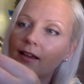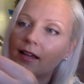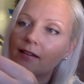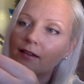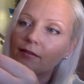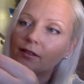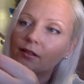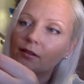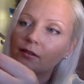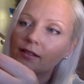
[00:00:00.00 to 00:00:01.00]
And you have to
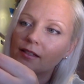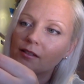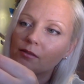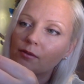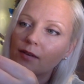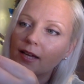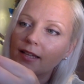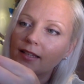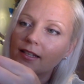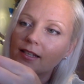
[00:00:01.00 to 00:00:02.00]
do this
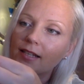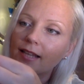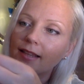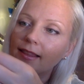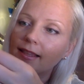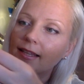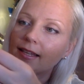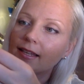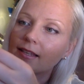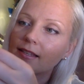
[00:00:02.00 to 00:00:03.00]
quite
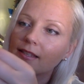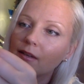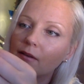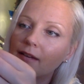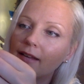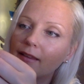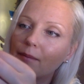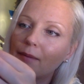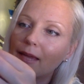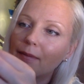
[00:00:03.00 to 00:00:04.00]
gently so that the
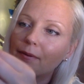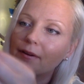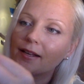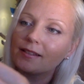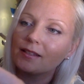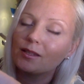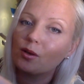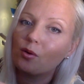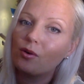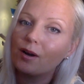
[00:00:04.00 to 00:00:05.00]
paper doesn't
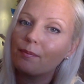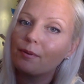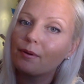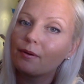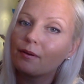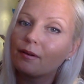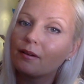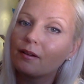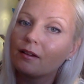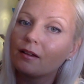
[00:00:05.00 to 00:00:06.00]
rip.
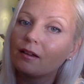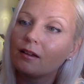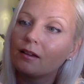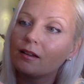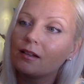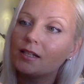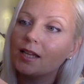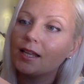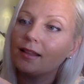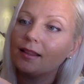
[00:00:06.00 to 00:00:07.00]

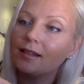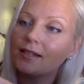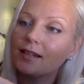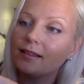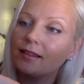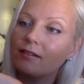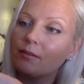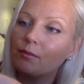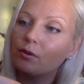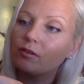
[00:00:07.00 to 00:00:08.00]
Gently, gently
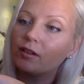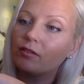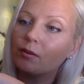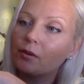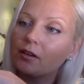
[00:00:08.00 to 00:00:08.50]
remove it from the